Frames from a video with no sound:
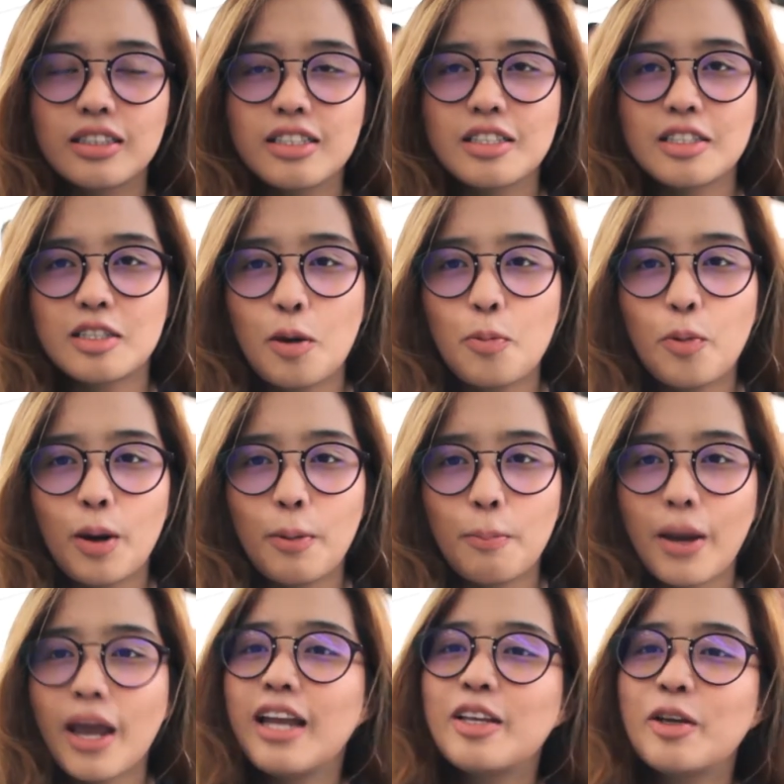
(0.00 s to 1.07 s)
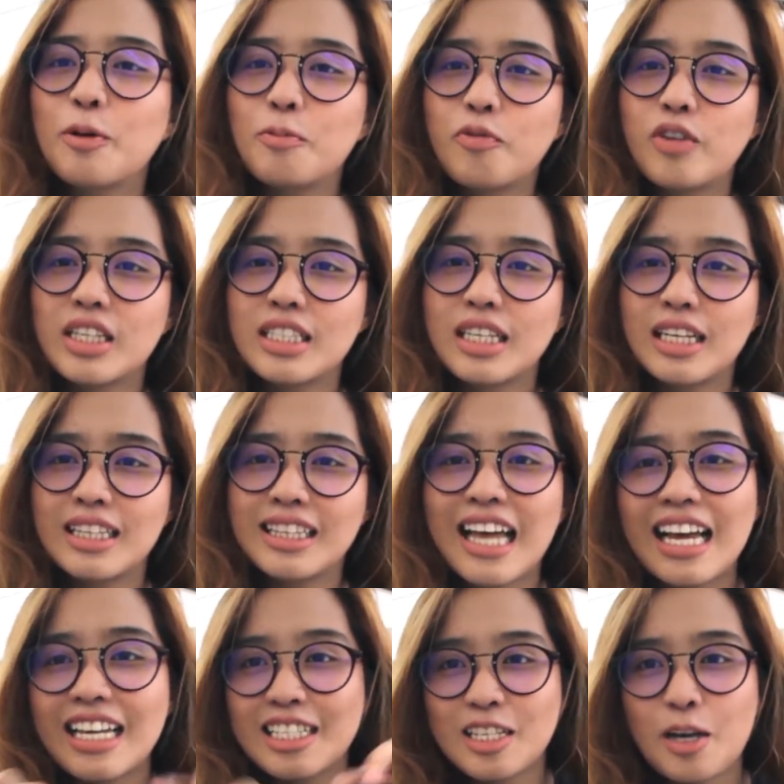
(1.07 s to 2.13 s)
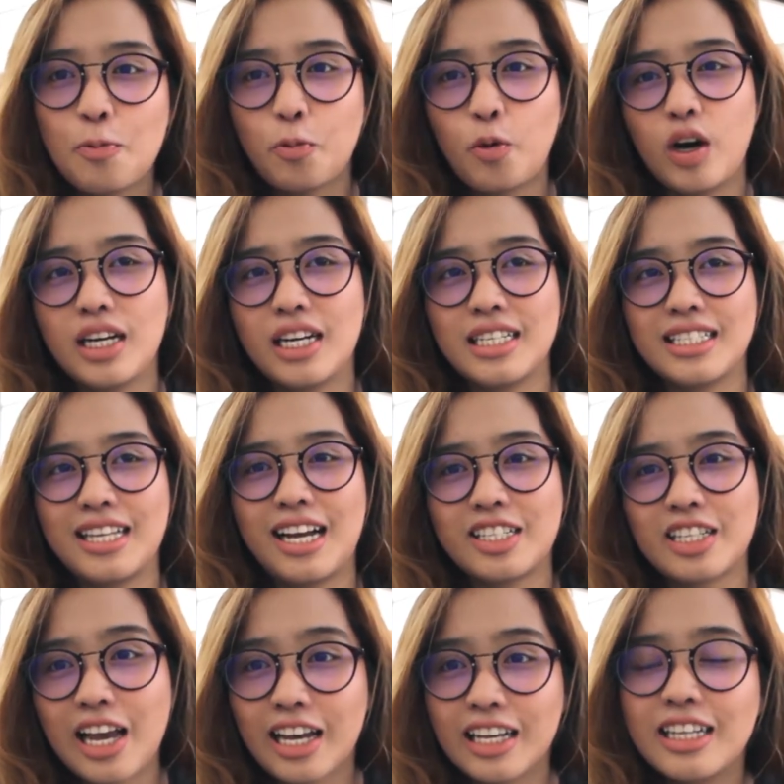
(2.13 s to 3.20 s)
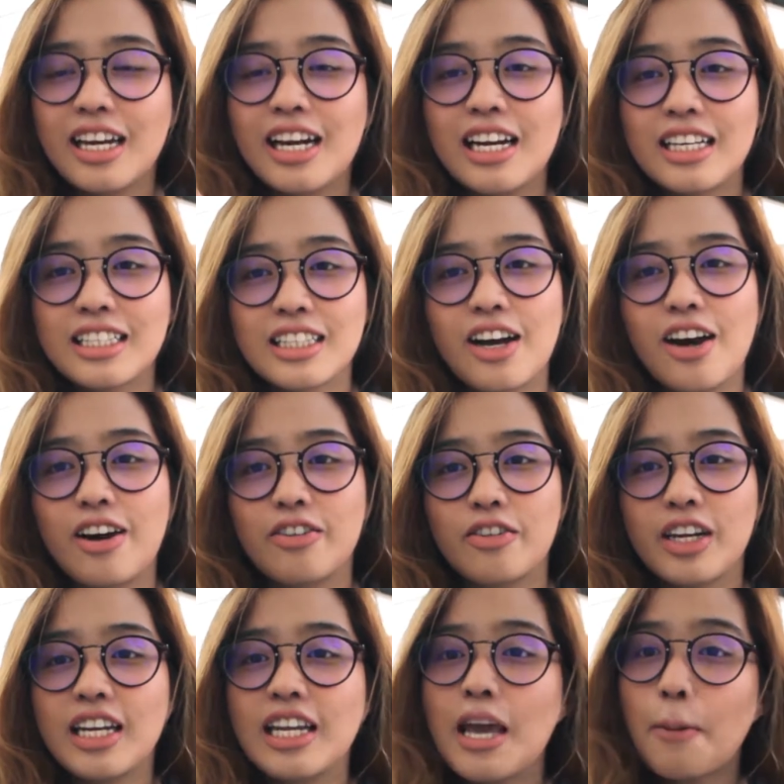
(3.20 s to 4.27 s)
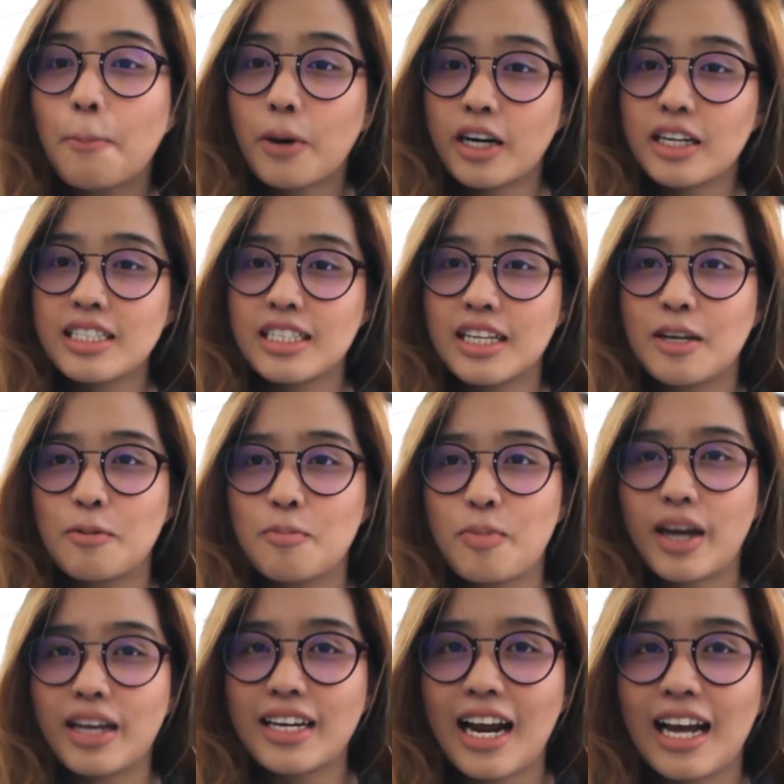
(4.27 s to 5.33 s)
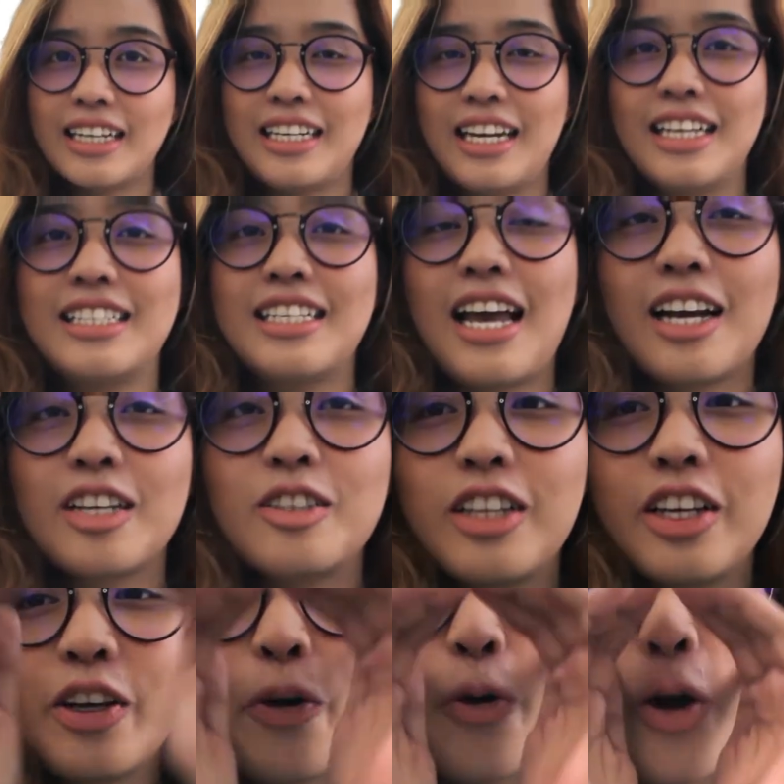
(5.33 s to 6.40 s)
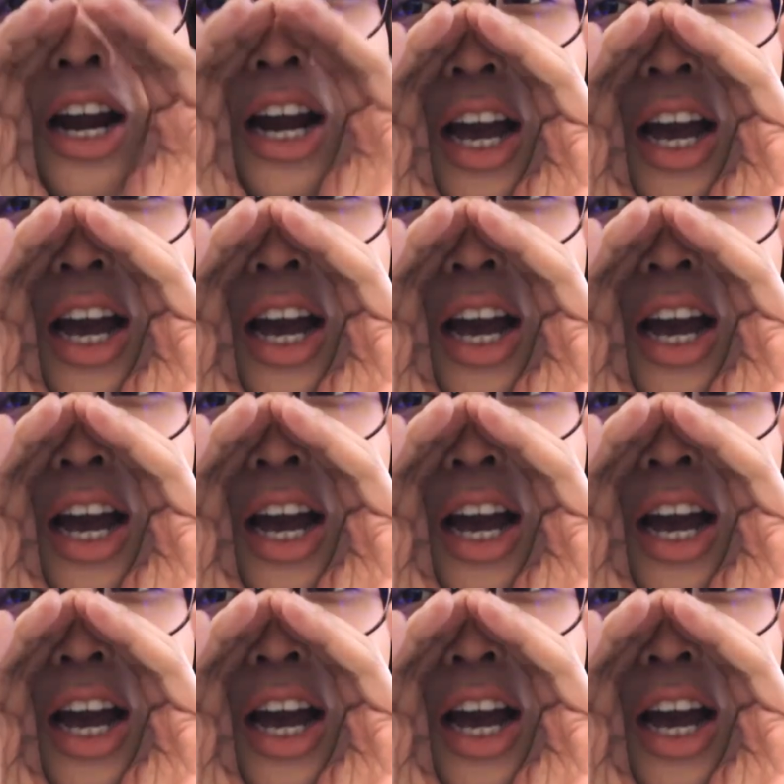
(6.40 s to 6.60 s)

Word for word: someone paid you a visit. That someone is actually is not really a person, but that is actually your